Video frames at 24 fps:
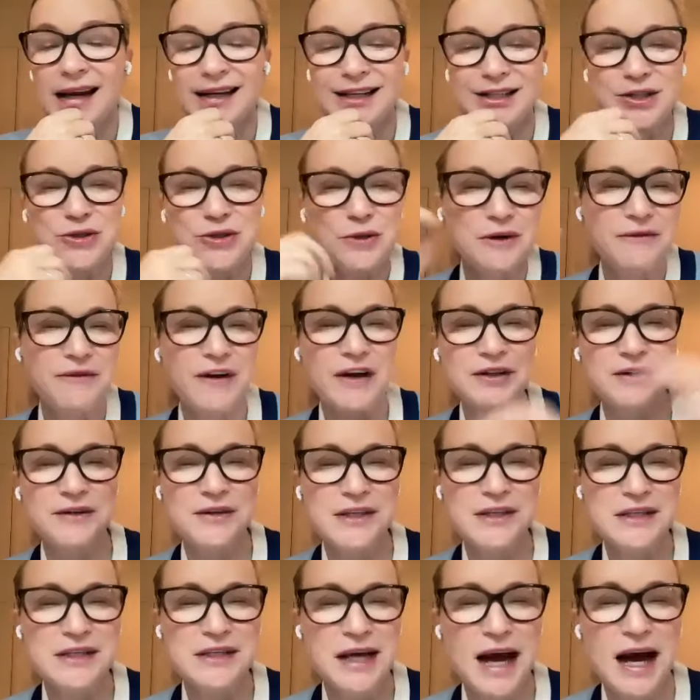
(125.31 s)
And it's sort of
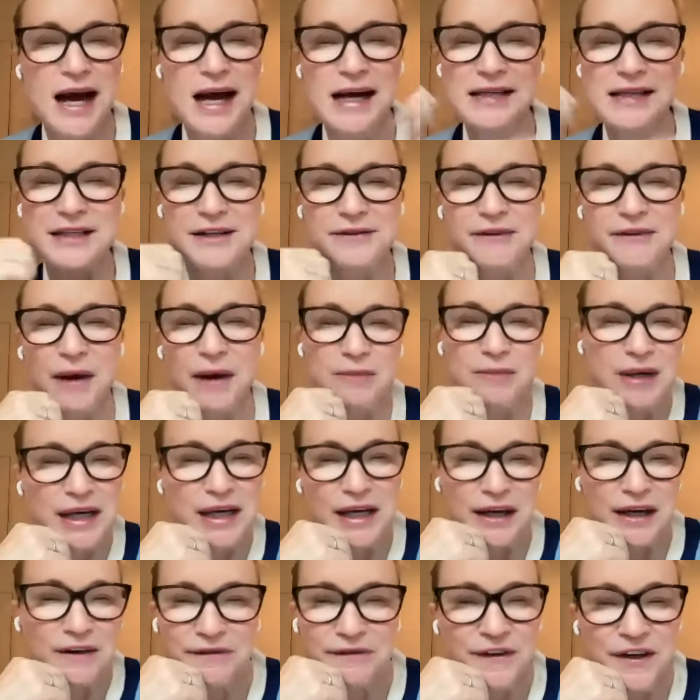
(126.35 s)
under this guise of I'm
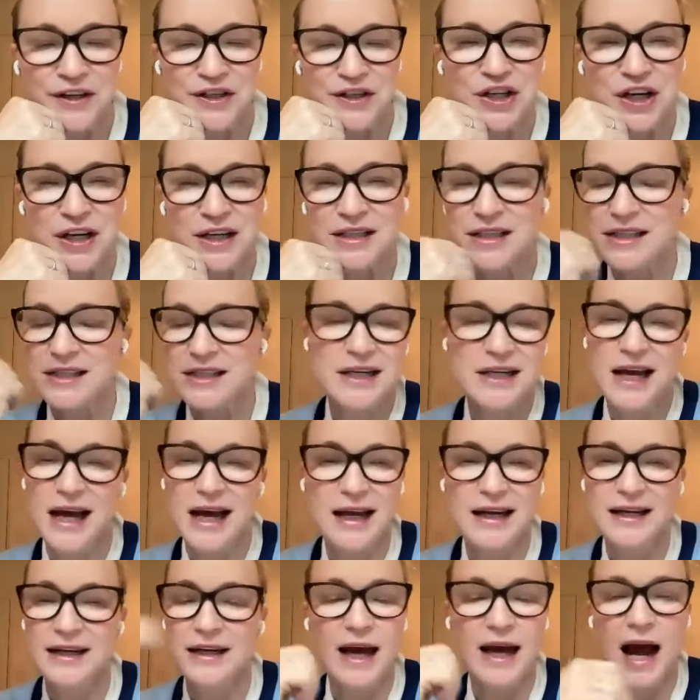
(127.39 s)
being efficient.
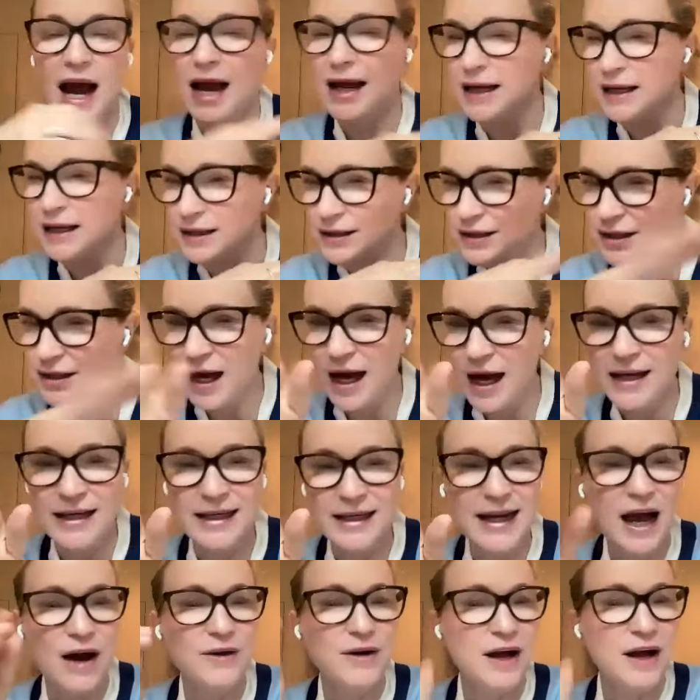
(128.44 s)
And I
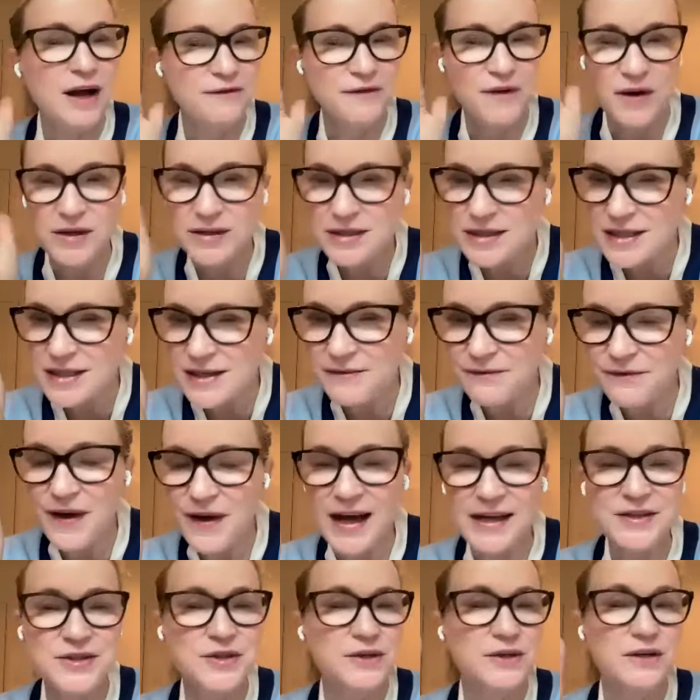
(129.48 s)
cut it out. I fall asleep
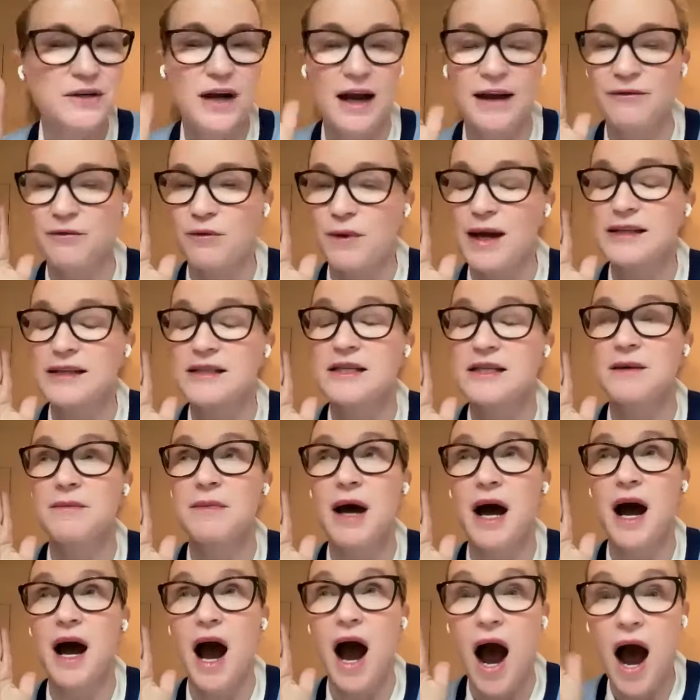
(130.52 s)
faster. I've read
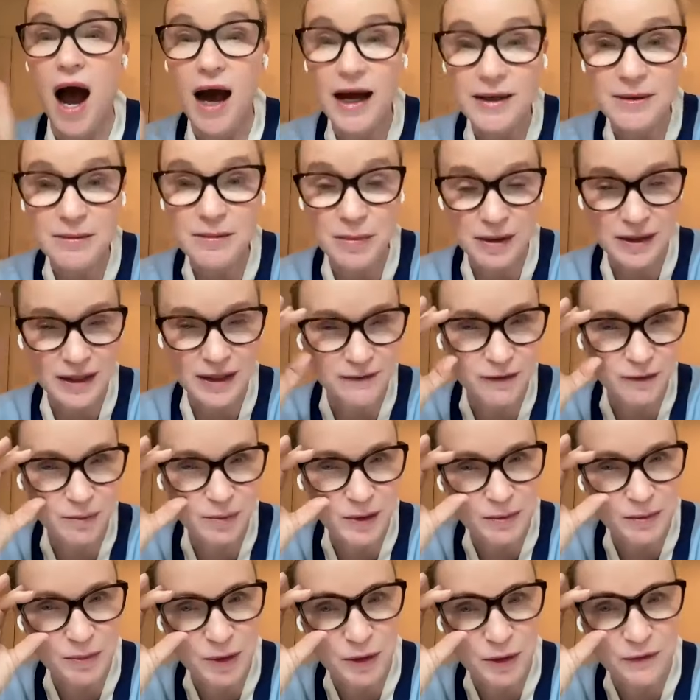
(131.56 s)
some
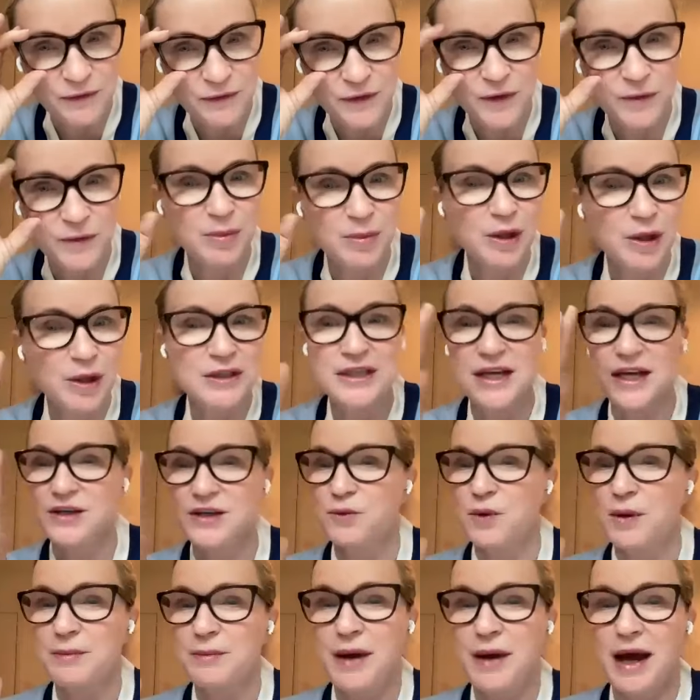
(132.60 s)
unbelievably beautiful books.
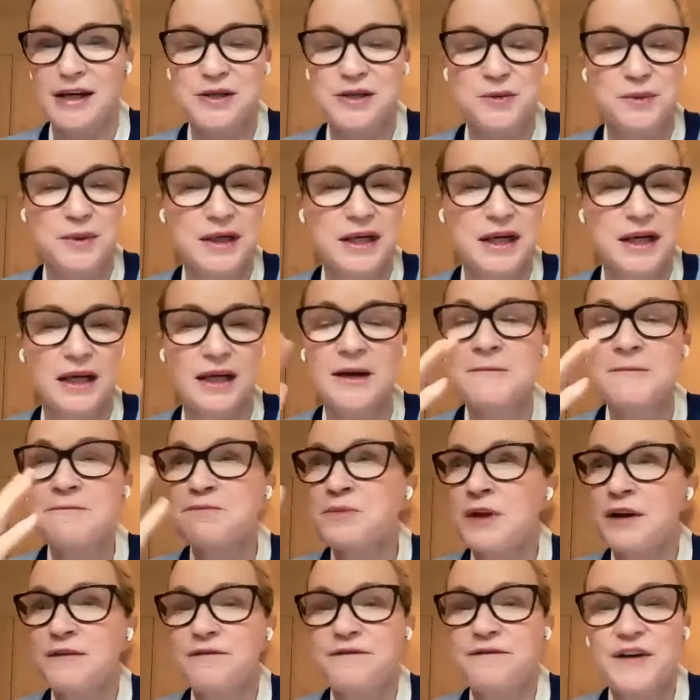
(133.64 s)
I went back to reading
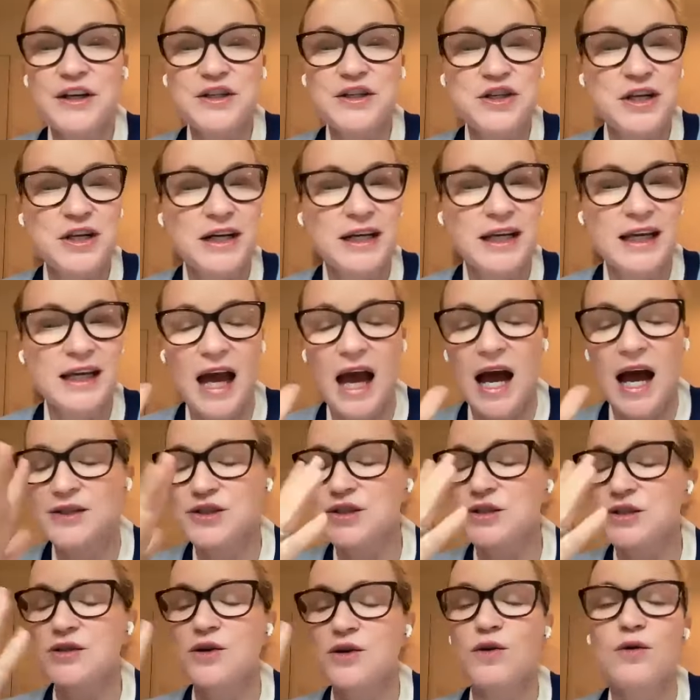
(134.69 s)
fiction
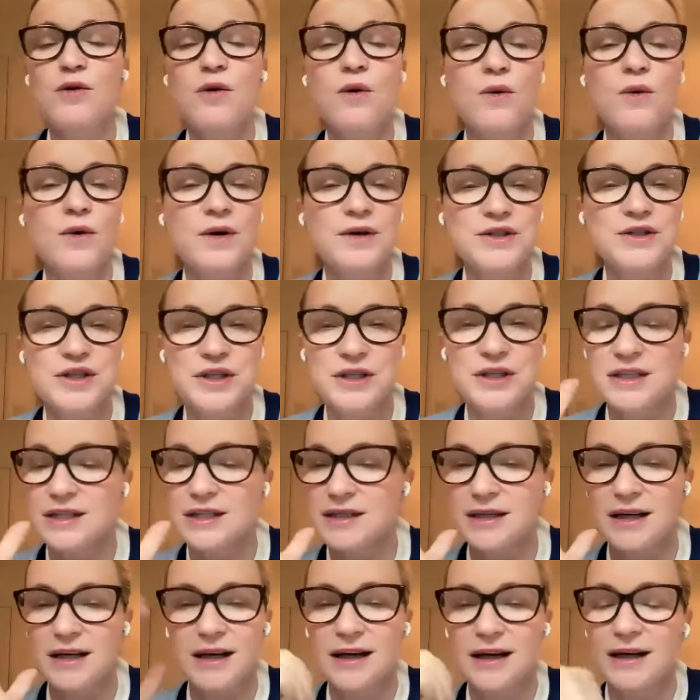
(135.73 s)
again, just gorgeous.